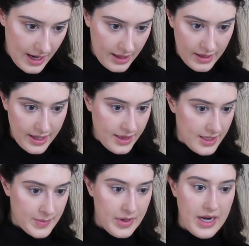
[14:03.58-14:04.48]
I like
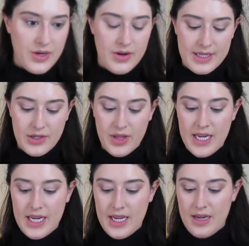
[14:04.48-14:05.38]
this, but I don't necessarily
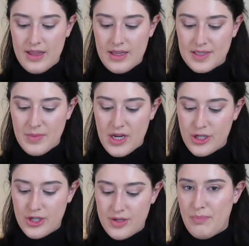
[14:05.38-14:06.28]
need this
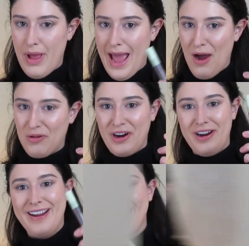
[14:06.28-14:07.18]
much power.
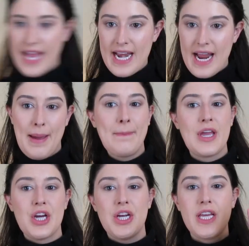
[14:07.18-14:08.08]
Then I'm
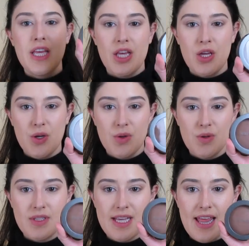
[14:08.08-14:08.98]
gonna
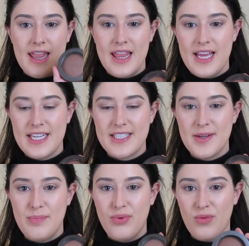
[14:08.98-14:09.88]
use this
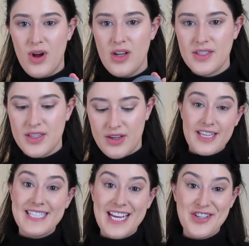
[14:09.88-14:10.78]
bronzer.
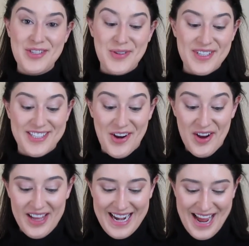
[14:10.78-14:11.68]
This is actually sold at
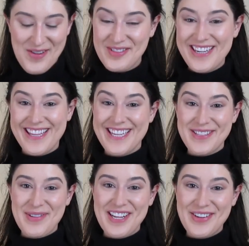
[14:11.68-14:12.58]
Target now, which I think
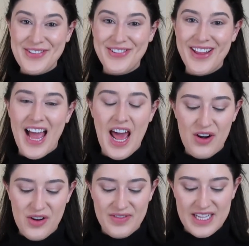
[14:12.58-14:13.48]
is pretty cool. I don't
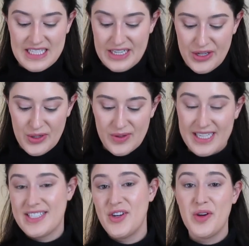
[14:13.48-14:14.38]
know if that's new.
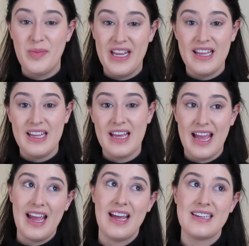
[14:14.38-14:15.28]
It's new to me
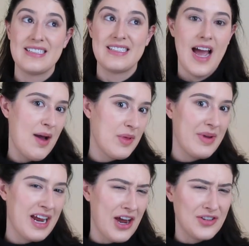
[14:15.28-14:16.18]
and I'm the
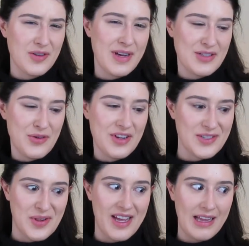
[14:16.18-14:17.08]
main character of my story.
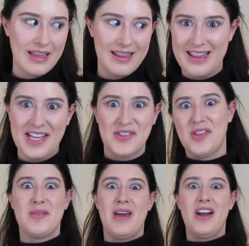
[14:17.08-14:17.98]
So like, that's all
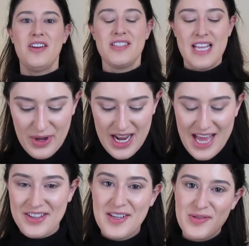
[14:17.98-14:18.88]
that matters. But I
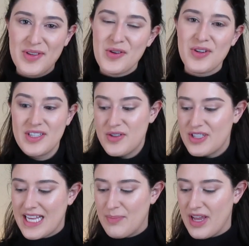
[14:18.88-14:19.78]
thought that was really cool because you can
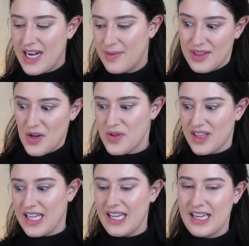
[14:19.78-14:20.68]
just like pick it up
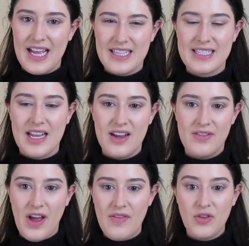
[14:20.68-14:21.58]
locally instead
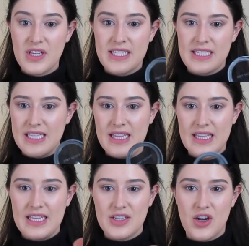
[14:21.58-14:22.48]
of, I've only seen
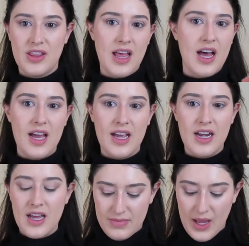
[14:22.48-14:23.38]
these
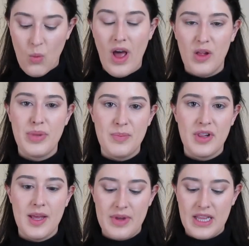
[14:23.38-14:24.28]
online, like Well
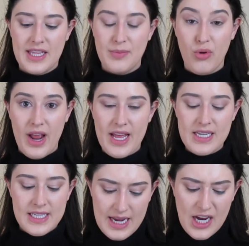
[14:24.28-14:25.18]
People, I mean like the
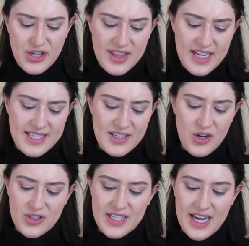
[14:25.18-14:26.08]
brand. Actually, I think it's in
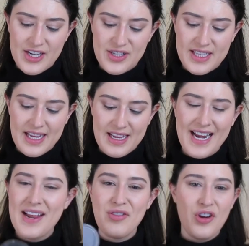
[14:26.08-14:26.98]
Ulta. I
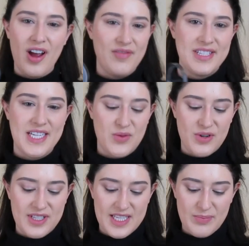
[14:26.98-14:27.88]
never gravitate
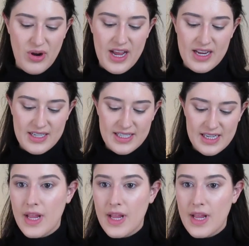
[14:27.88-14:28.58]
towards this brand.